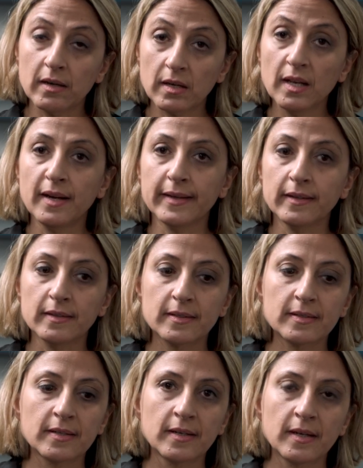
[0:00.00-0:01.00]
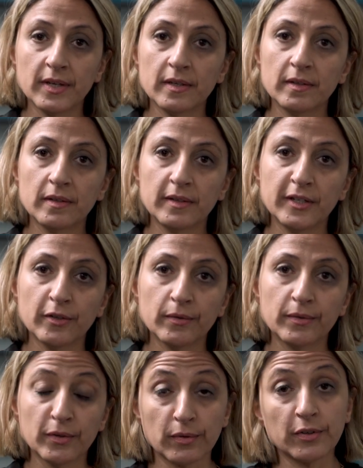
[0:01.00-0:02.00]
our clients that, you know,
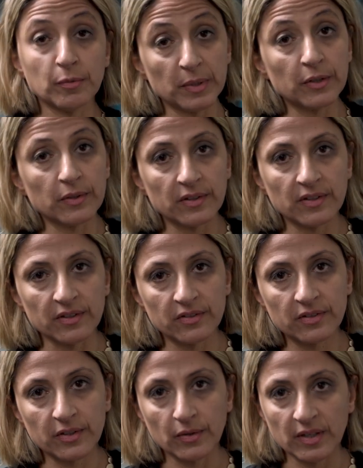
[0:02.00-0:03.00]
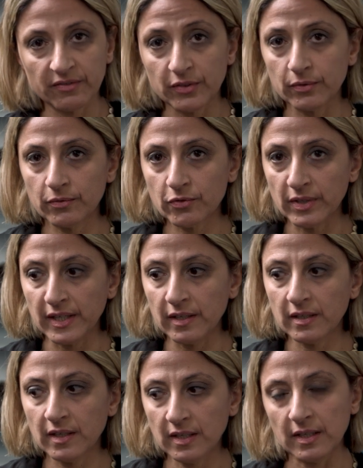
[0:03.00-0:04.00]
in order to be good at this, you have to
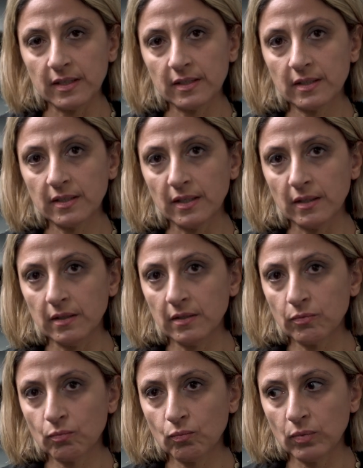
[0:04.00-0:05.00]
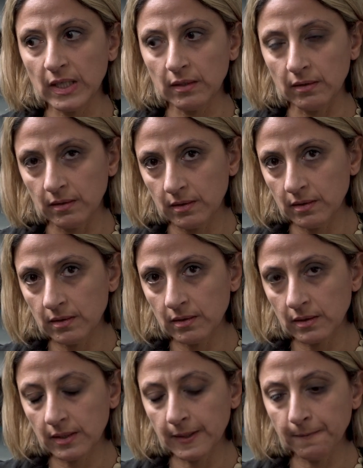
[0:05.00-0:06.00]
train hard and well,
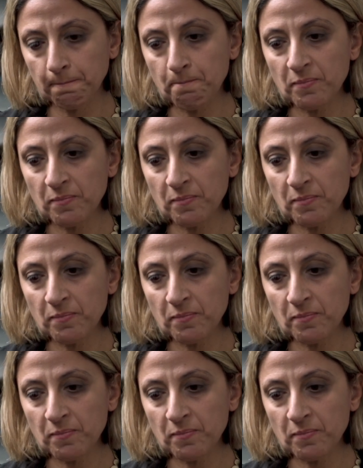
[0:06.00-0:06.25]
okay?